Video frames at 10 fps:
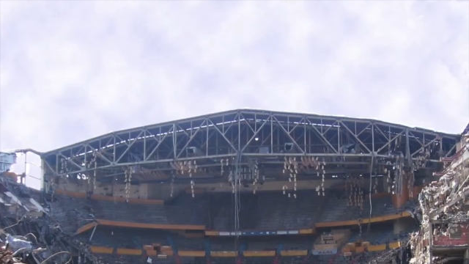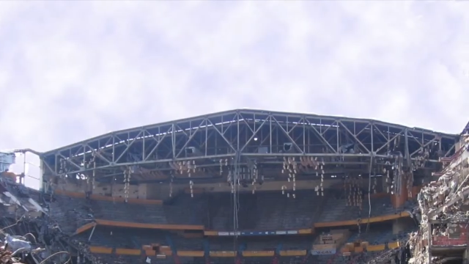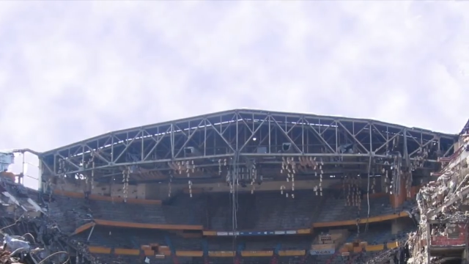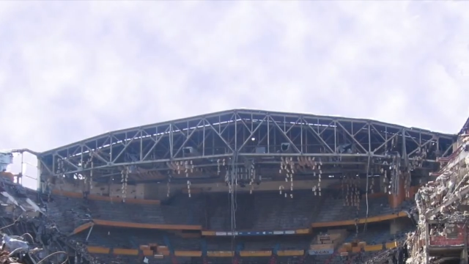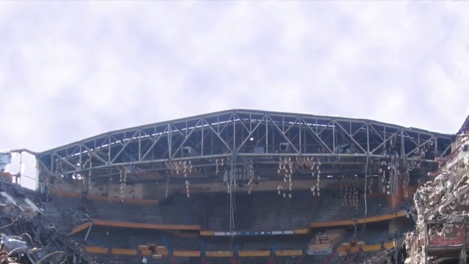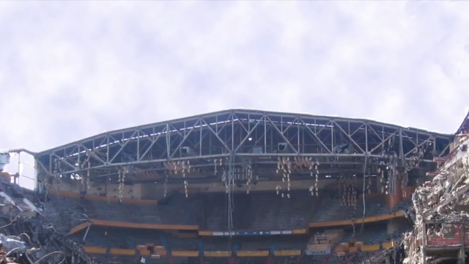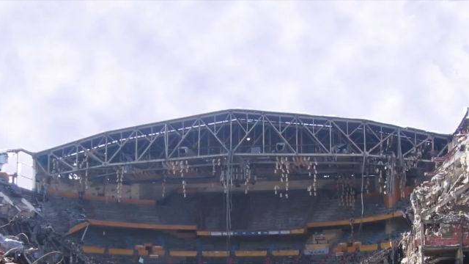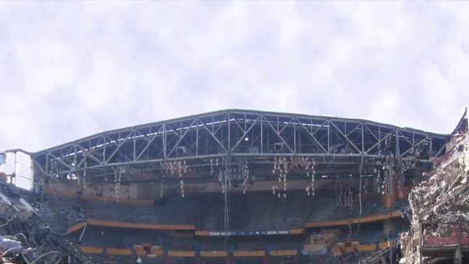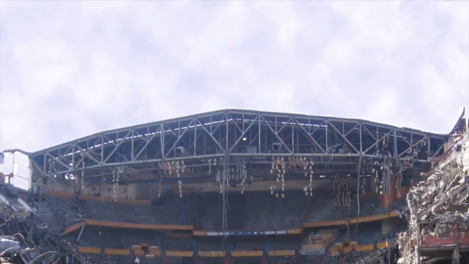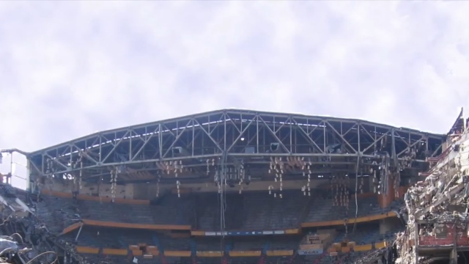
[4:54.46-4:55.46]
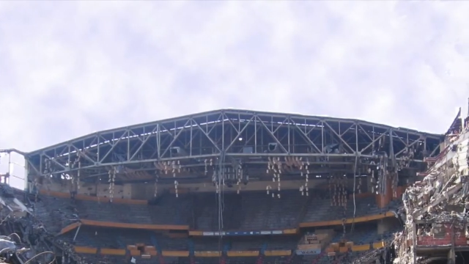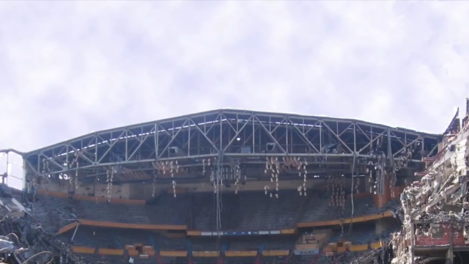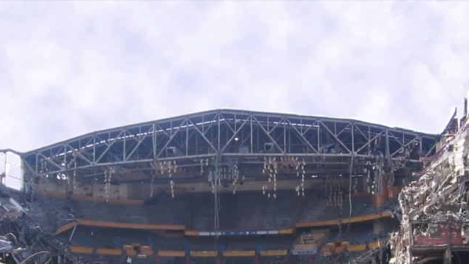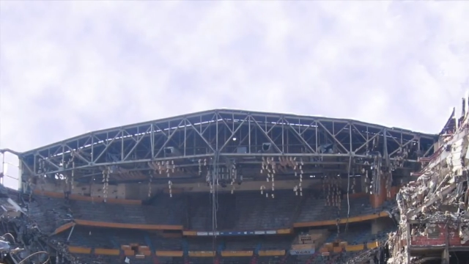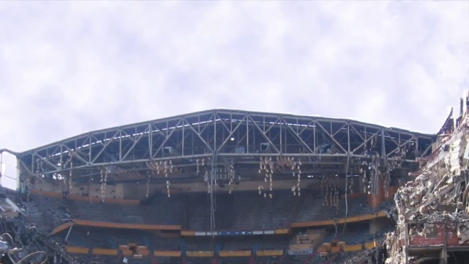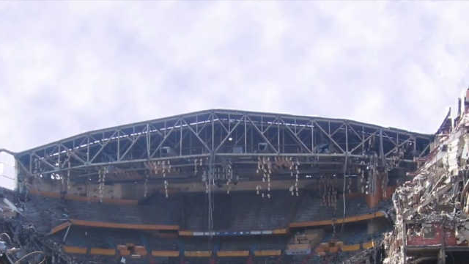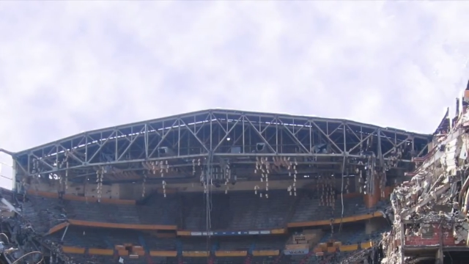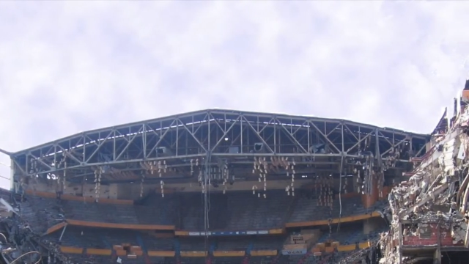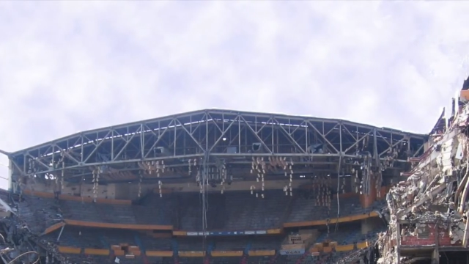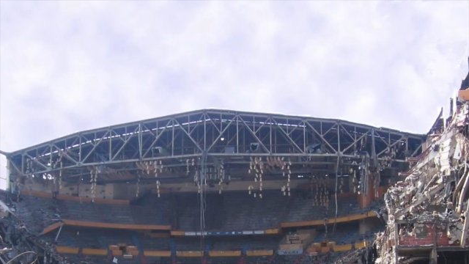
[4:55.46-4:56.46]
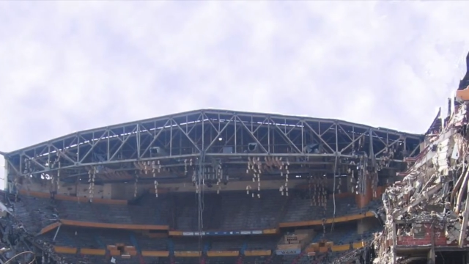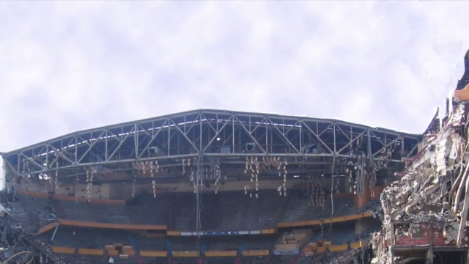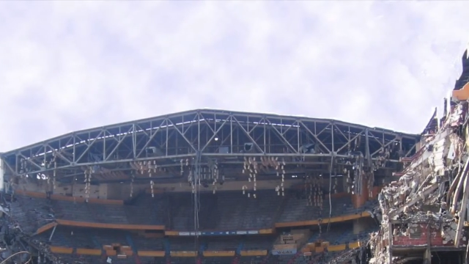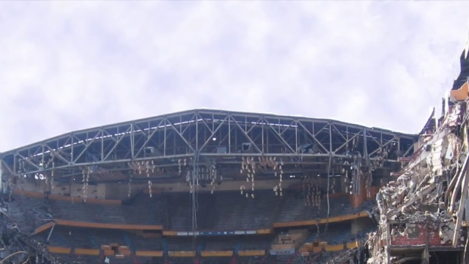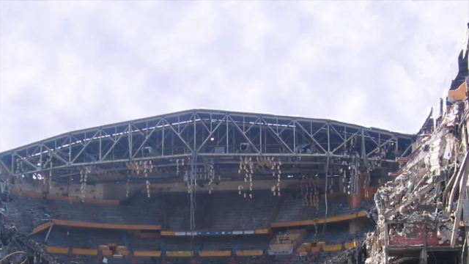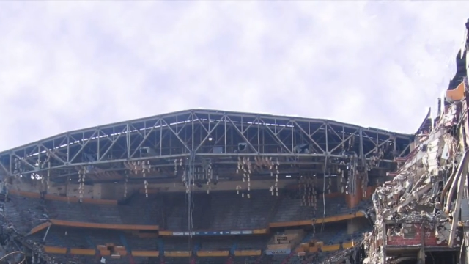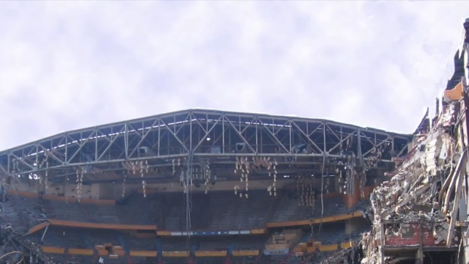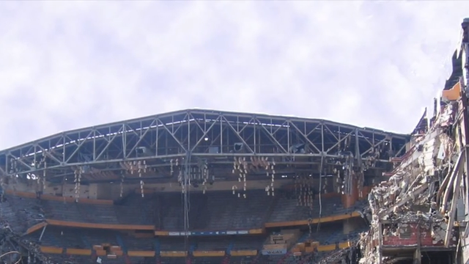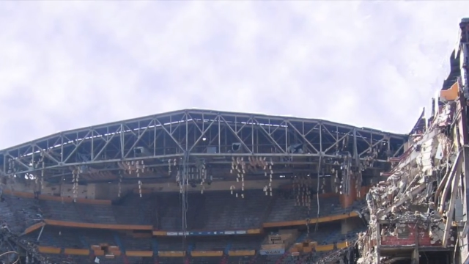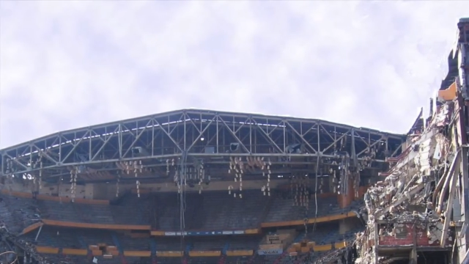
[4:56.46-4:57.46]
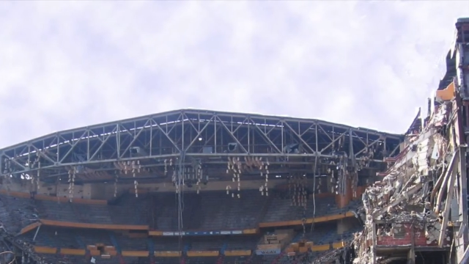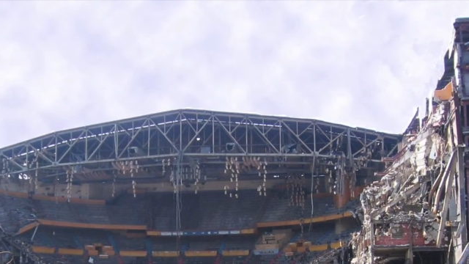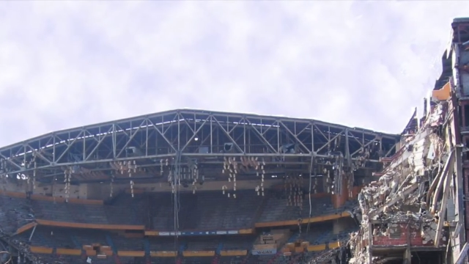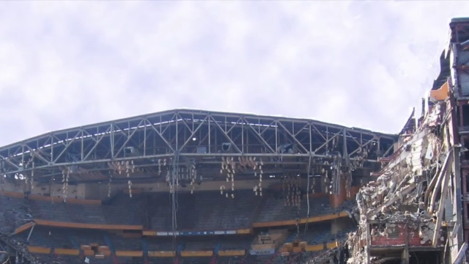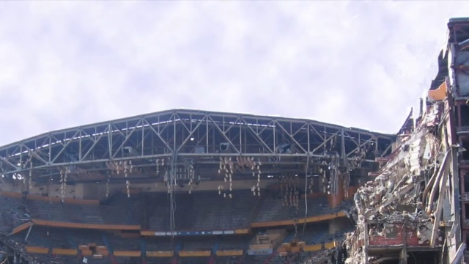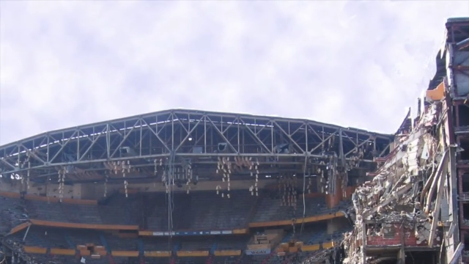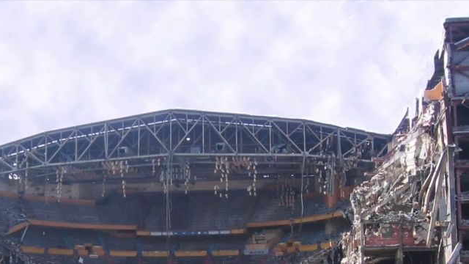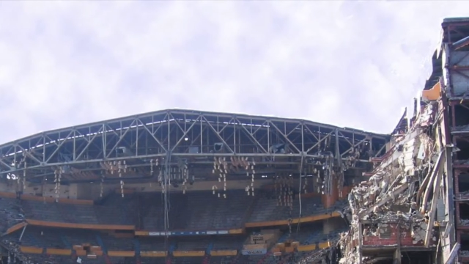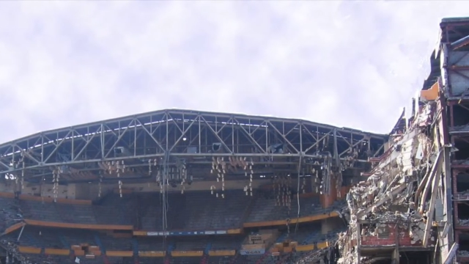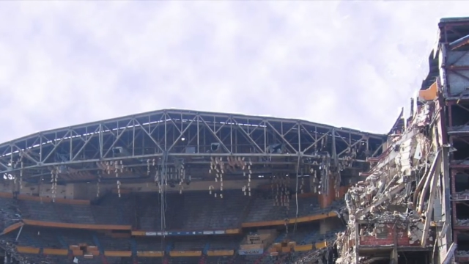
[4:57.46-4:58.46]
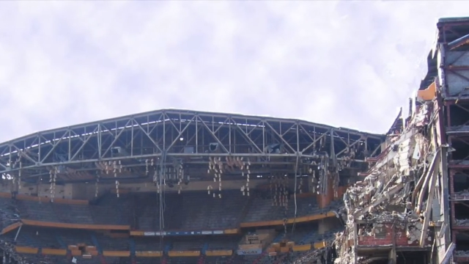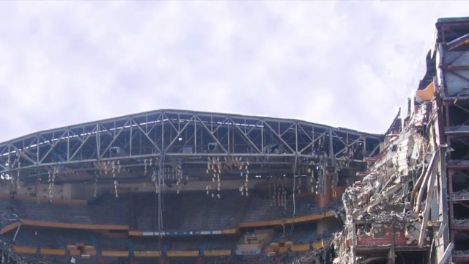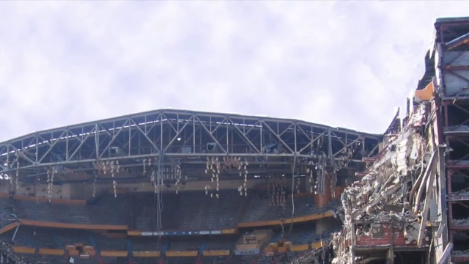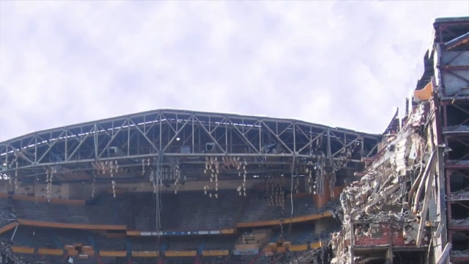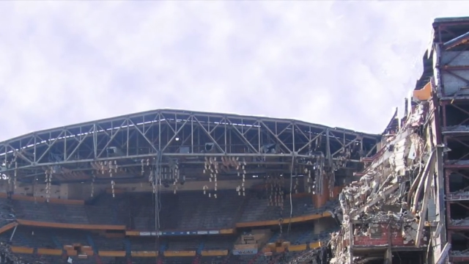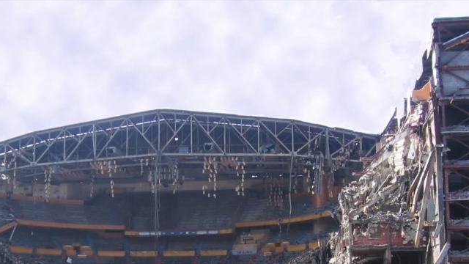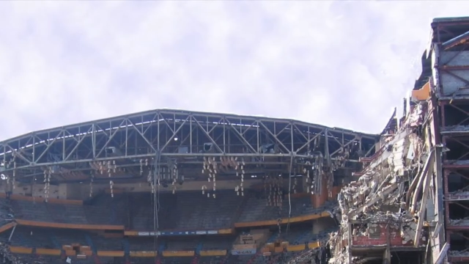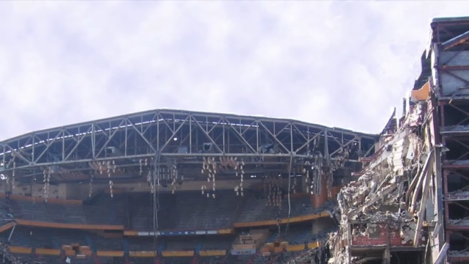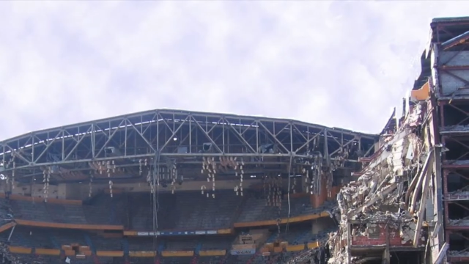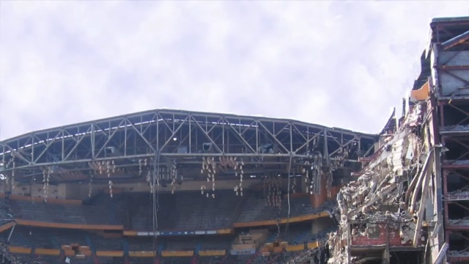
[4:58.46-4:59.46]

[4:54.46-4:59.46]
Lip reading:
[unreadable: no face in view]